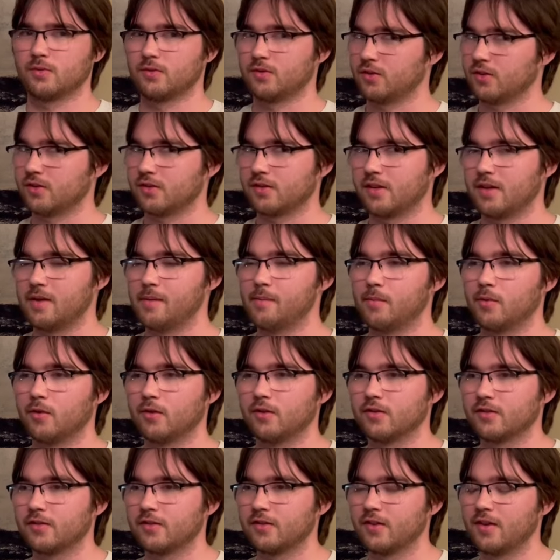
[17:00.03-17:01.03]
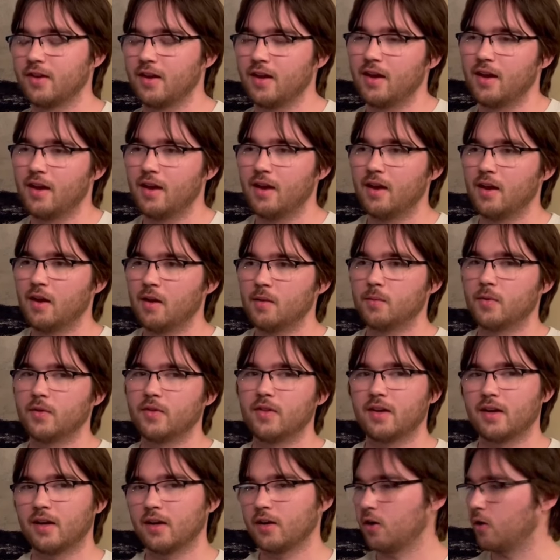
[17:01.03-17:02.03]
with just the impulse. But
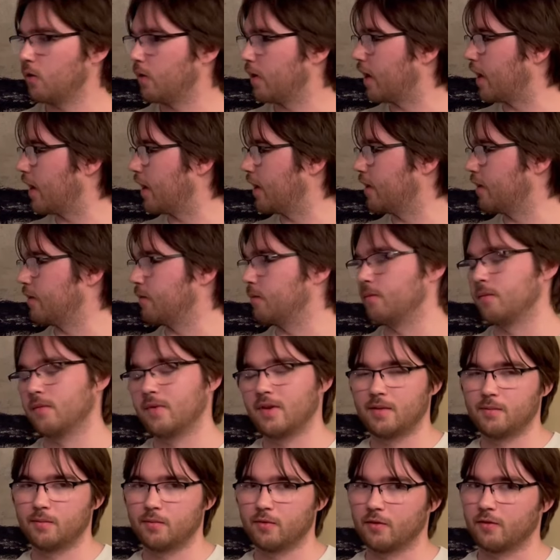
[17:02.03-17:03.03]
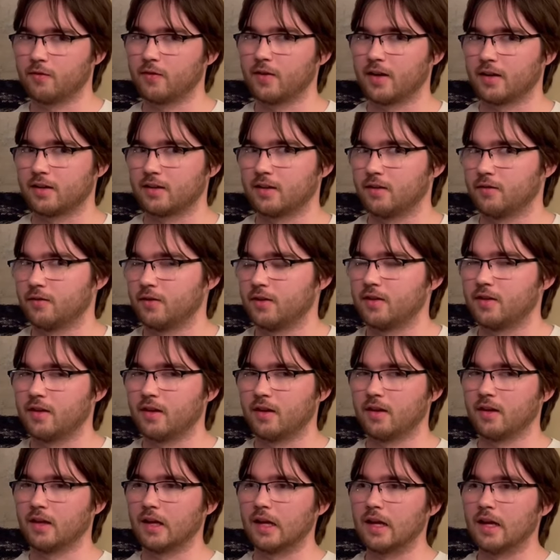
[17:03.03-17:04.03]
then I go ahead and perfect
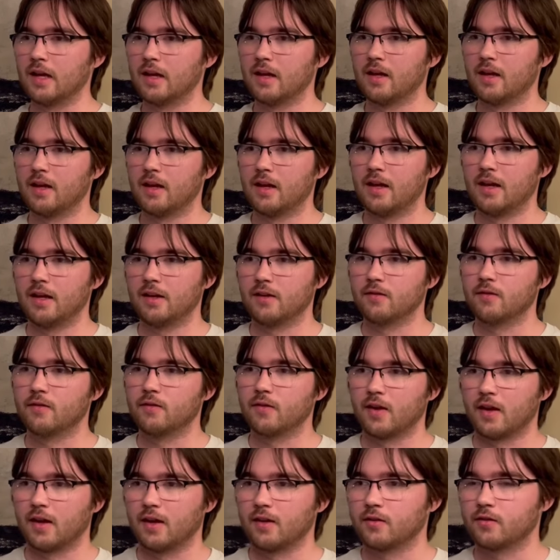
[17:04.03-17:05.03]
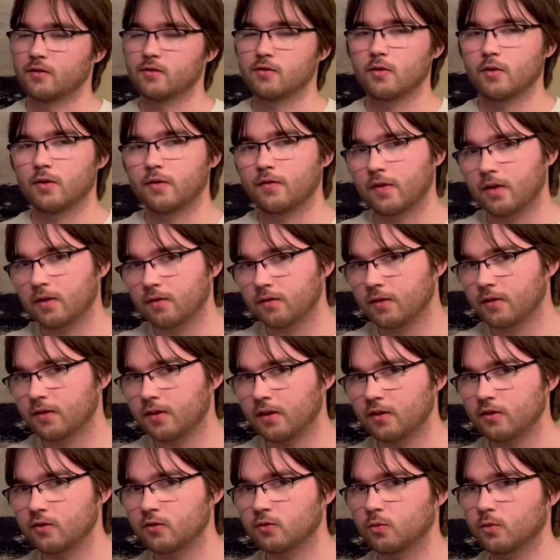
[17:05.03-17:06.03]
everything in phase. So if
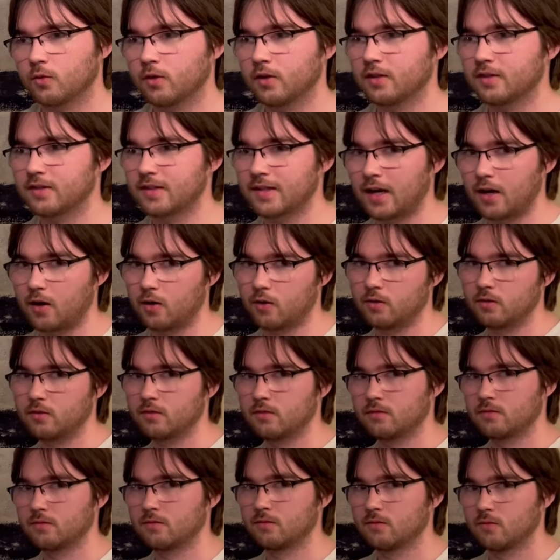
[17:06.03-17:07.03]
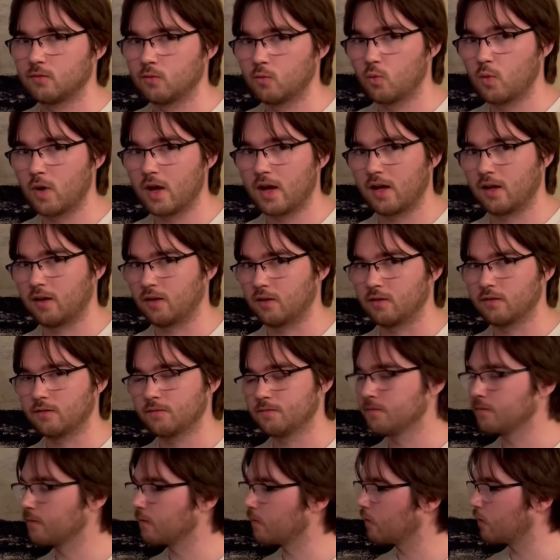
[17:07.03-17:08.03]
everything's worked out well,
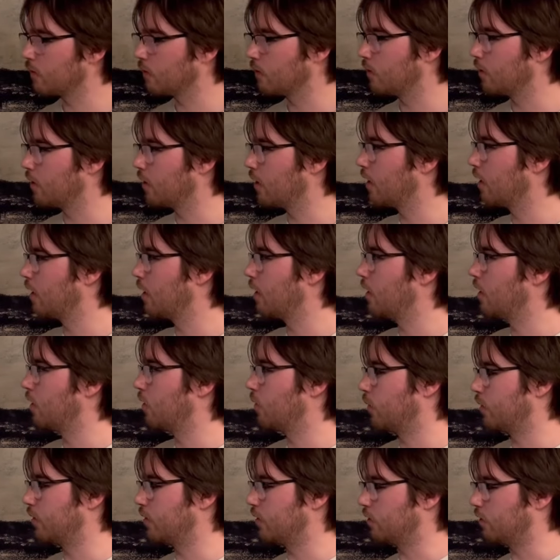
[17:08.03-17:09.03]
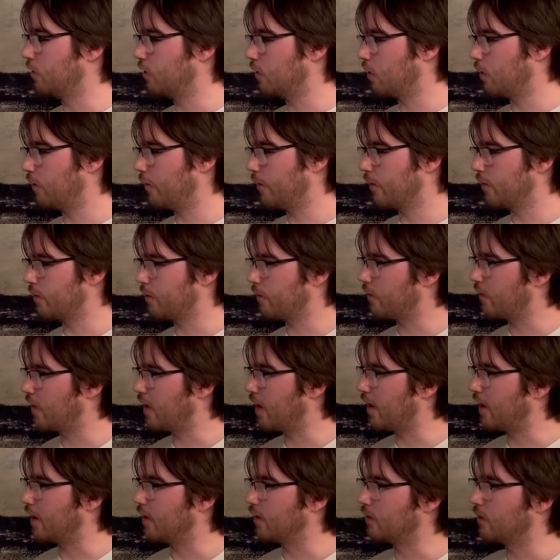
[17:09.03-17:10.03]
when you look over to
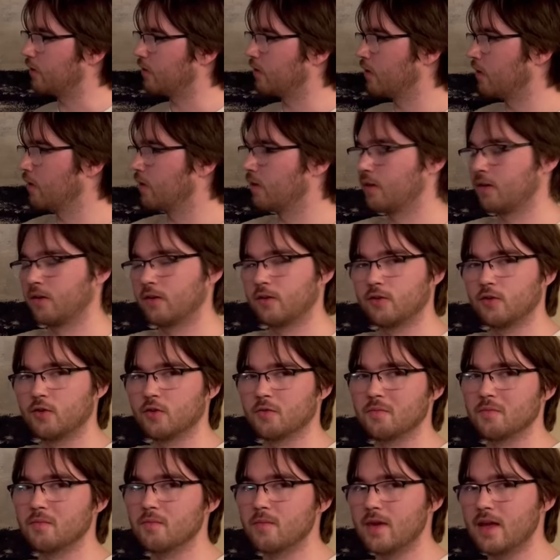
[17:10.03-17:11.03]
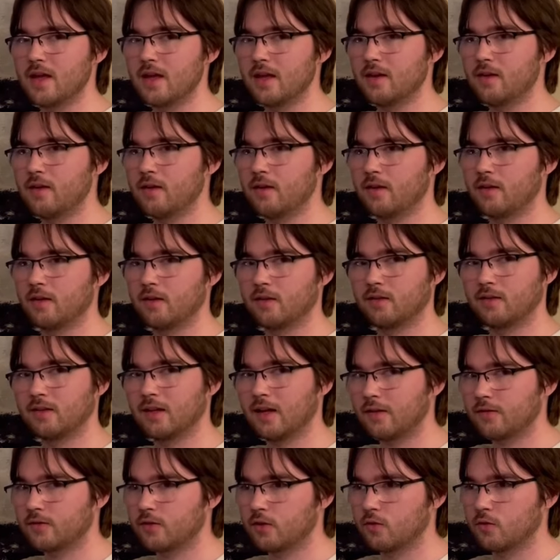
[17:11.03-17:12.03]
phase, your mid,
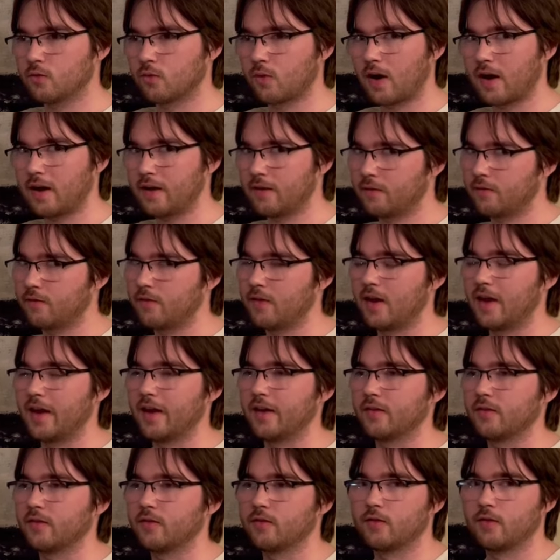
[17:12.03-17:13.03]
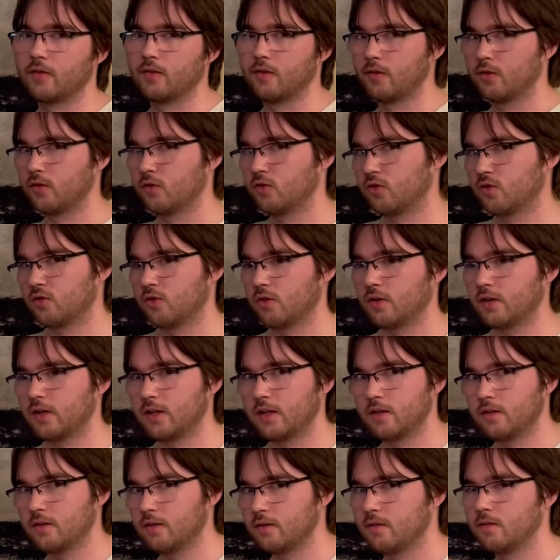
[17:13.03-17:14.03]
left, and right phase
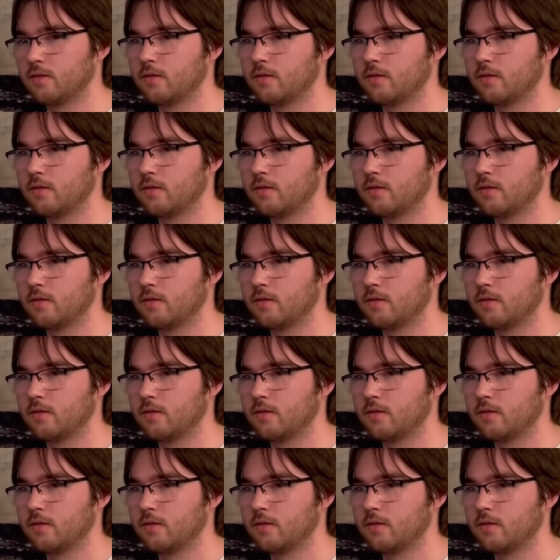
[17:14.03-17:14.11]
should